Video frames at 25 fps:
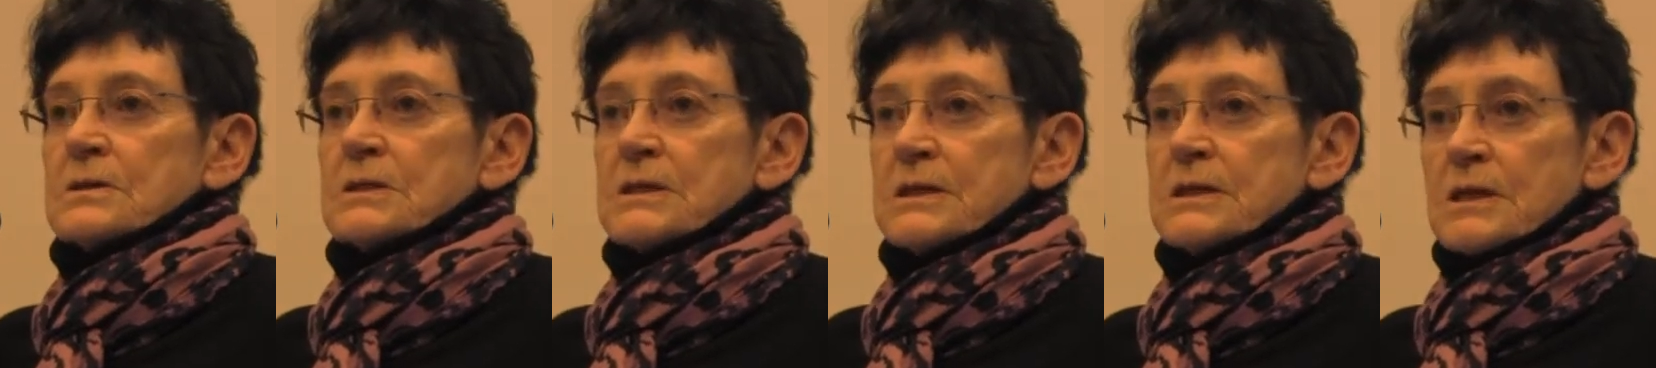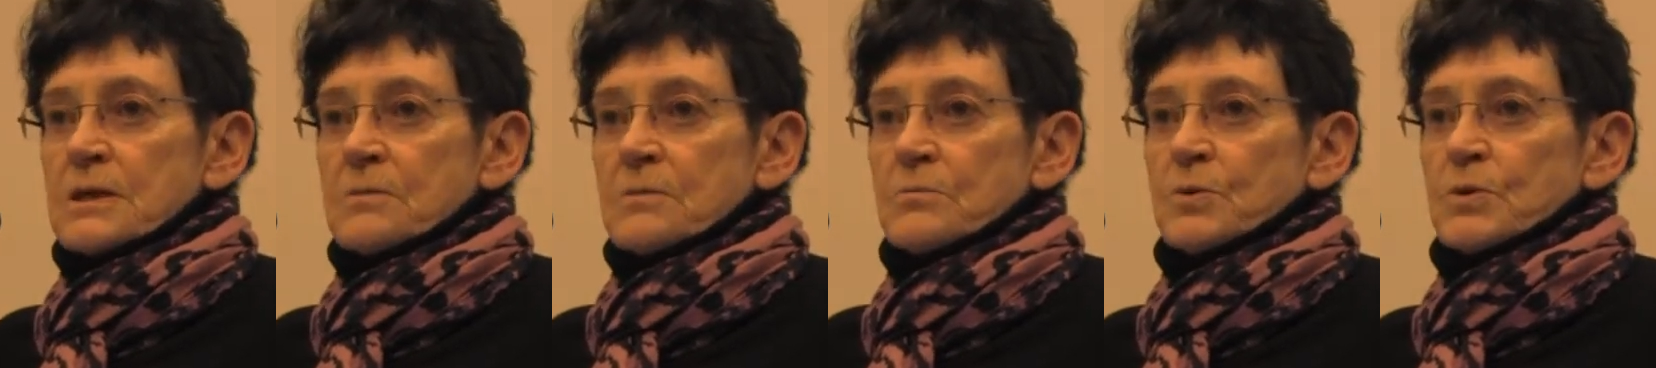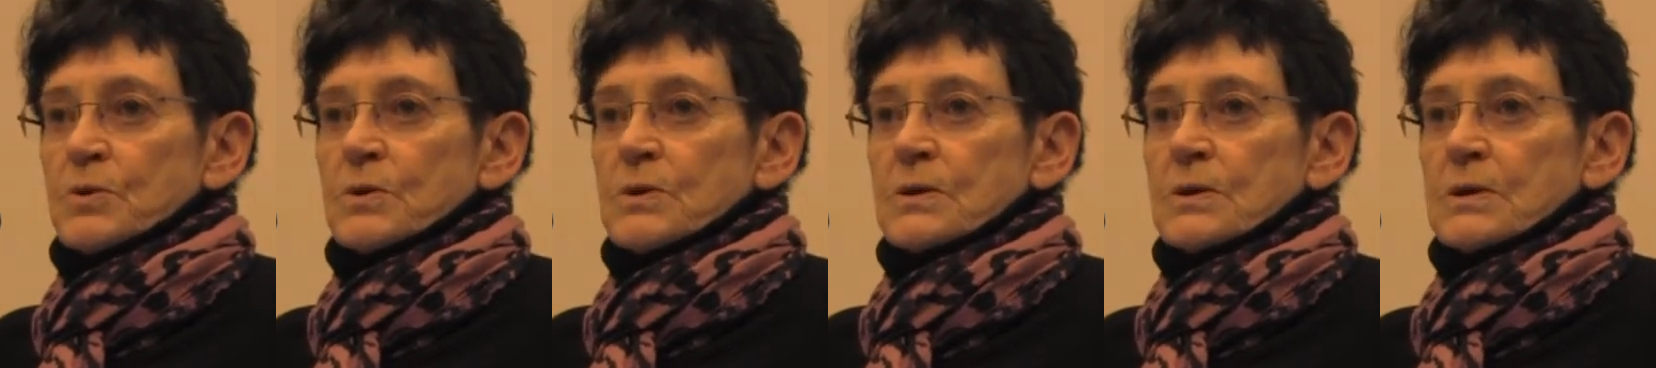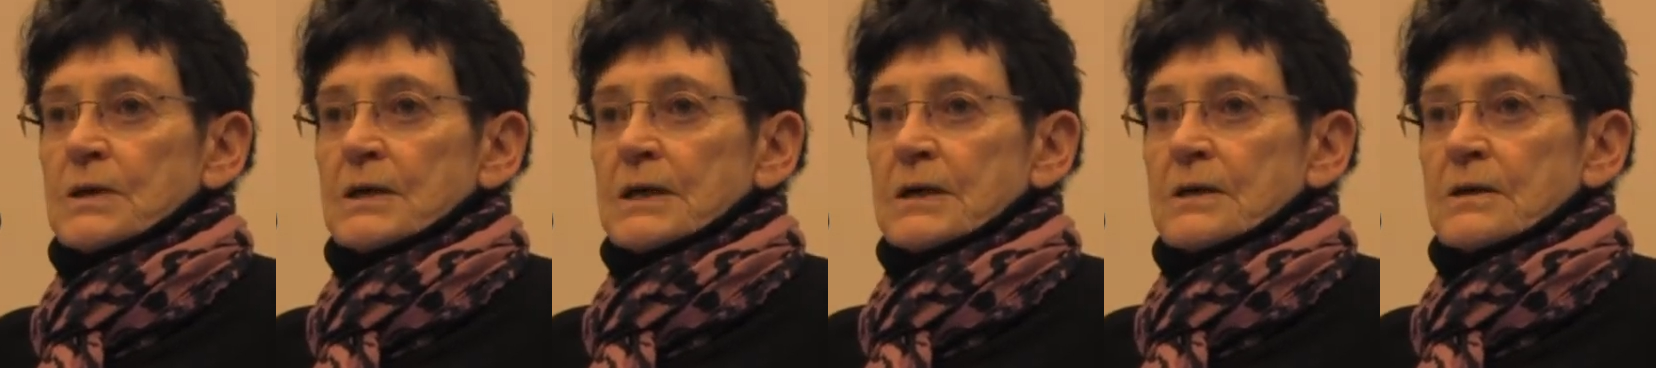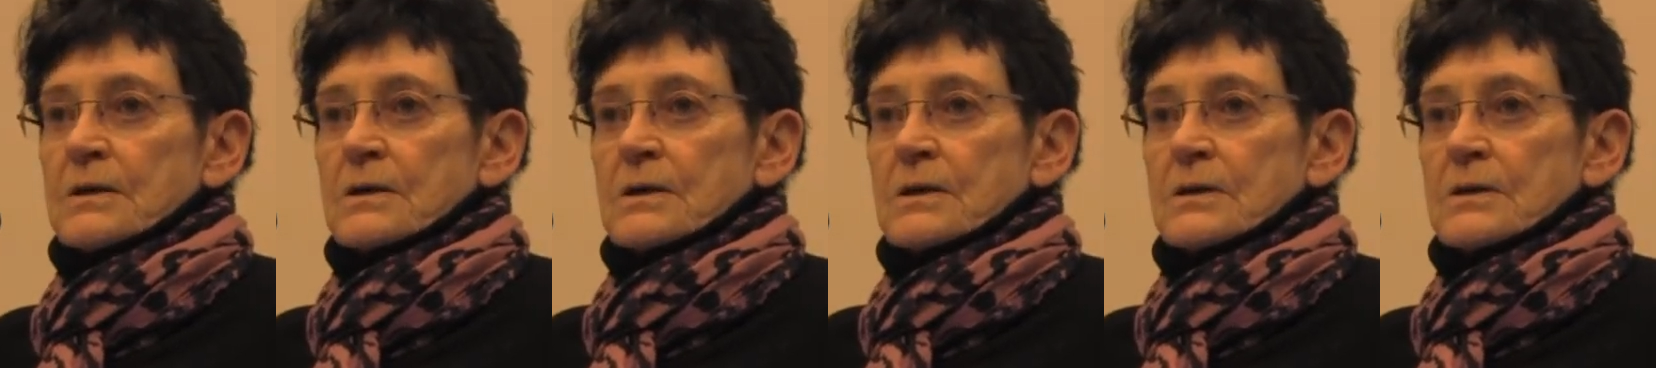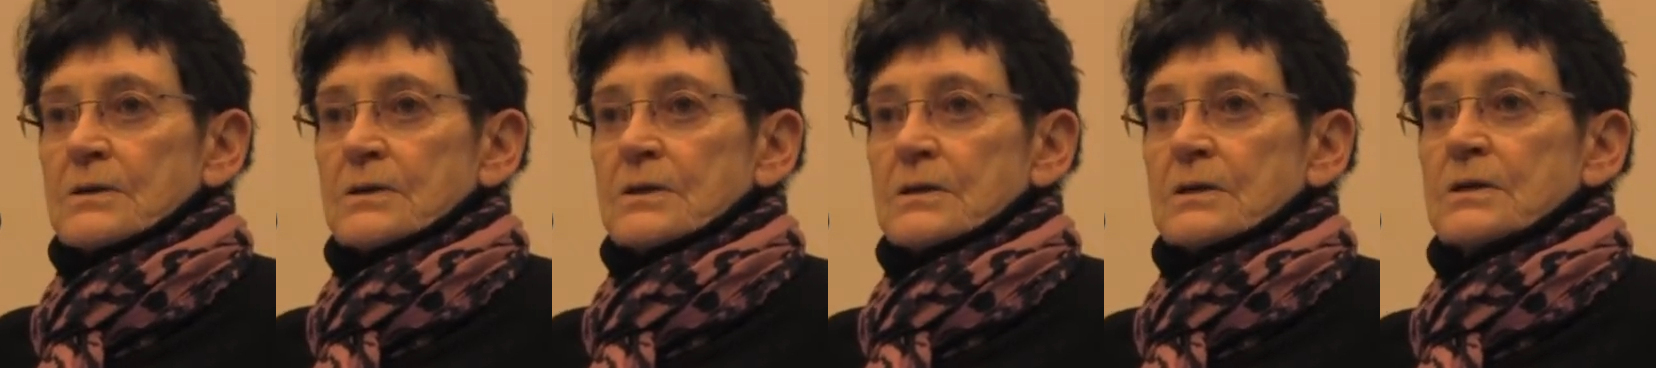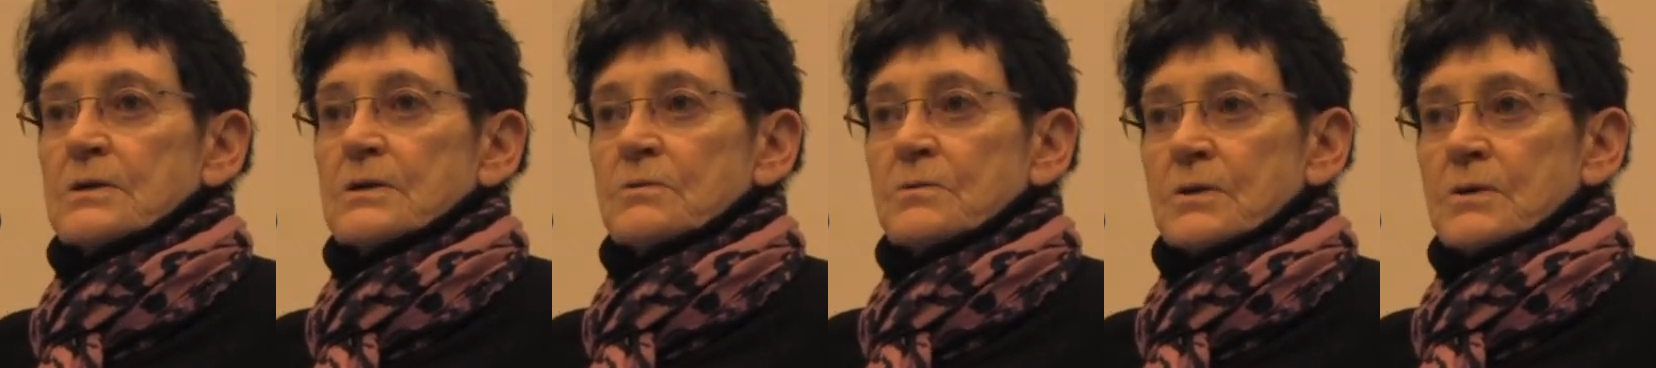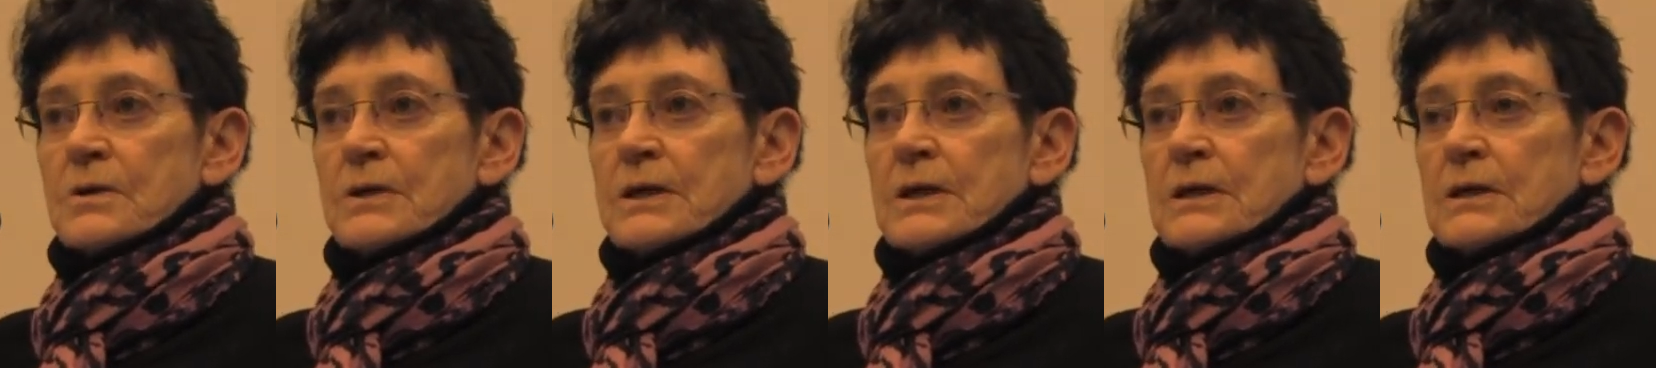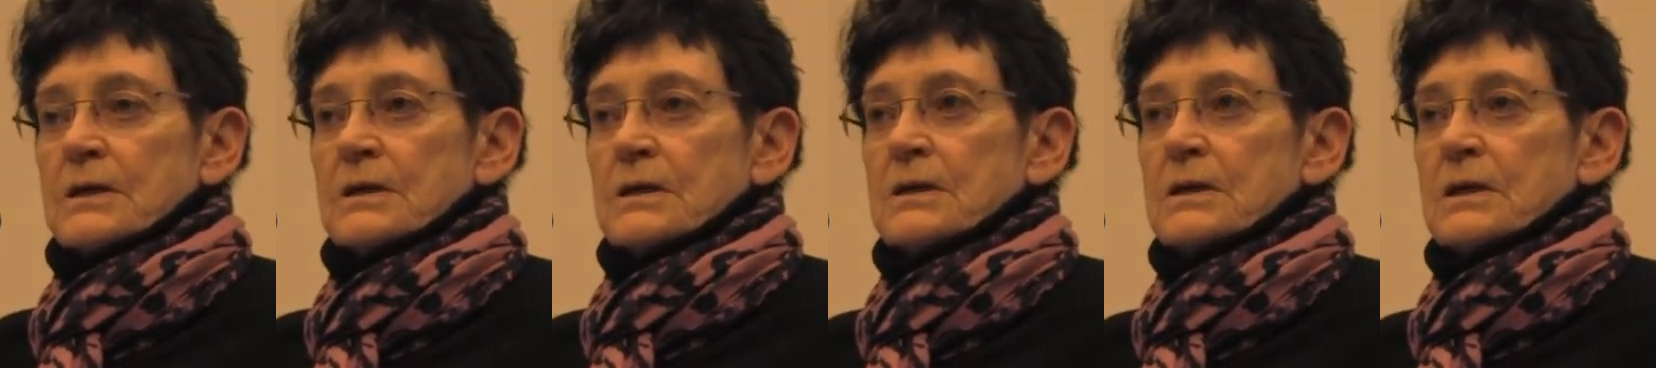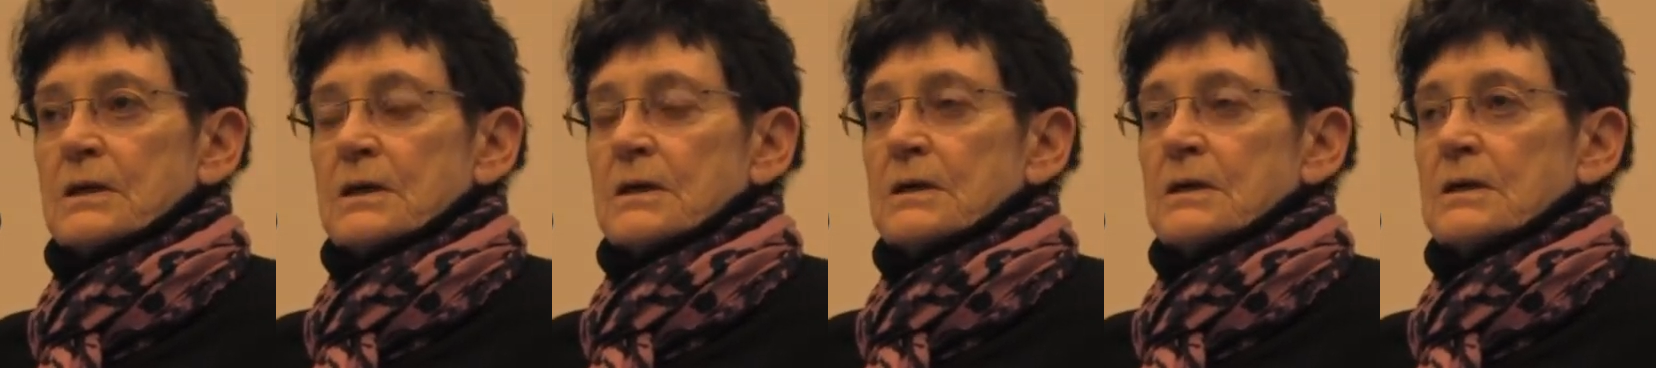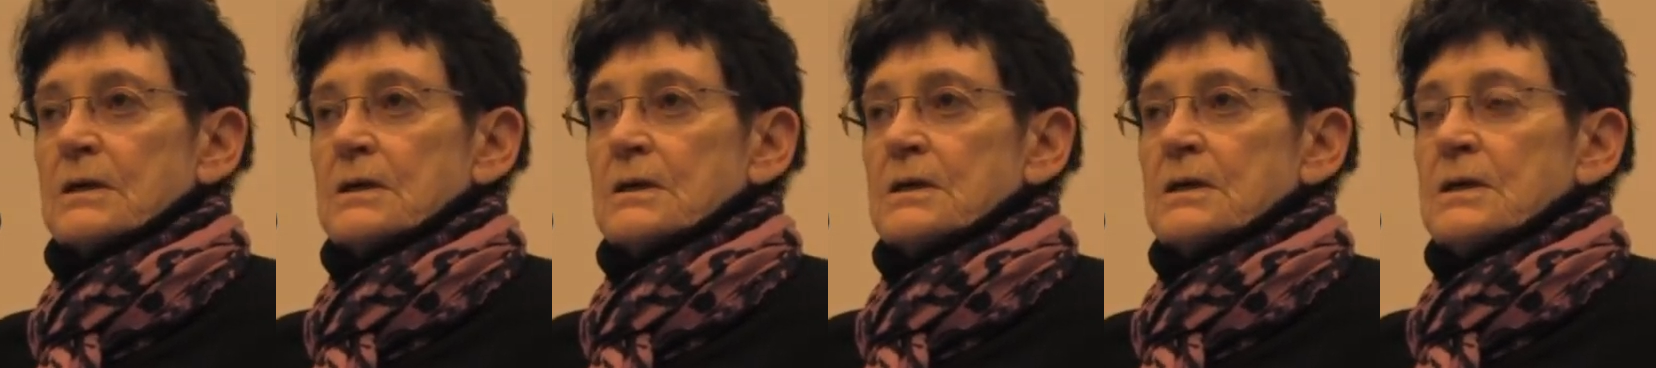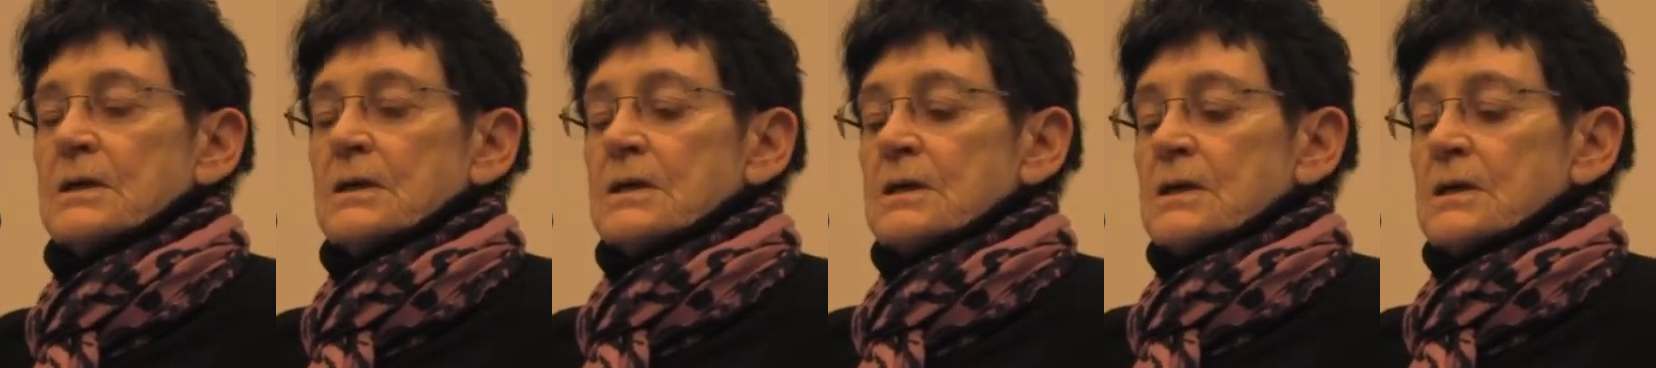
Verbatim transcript: Sitting Bull era, the heroic uh,